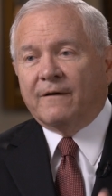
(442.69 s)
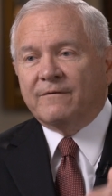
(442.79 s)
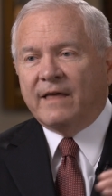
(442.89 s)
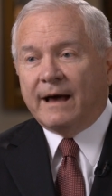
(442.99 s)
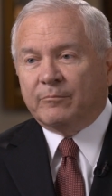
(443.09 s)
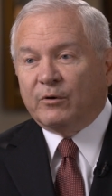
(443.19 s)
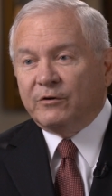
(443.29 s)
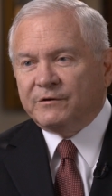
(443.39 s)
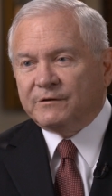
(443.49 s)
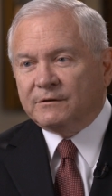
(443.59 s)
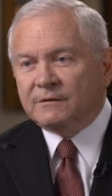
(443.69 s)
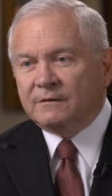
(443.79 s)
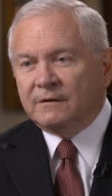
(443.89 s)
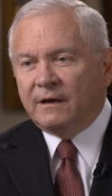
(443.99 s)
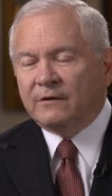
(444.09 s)
of that person
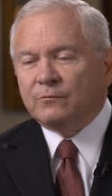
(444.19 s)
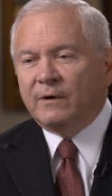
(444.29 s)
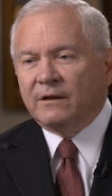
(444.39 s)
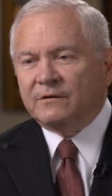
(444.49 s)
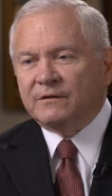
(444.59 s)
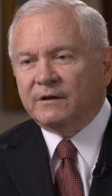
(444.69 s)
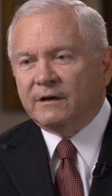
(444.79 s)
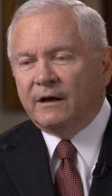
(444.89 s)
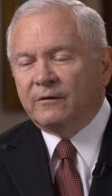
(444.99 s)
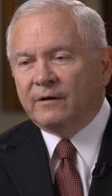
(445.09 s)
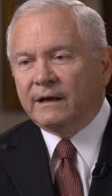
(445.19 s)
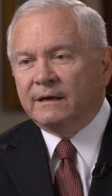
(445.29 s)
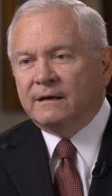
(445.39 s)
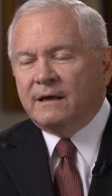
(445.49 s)
as well as the country.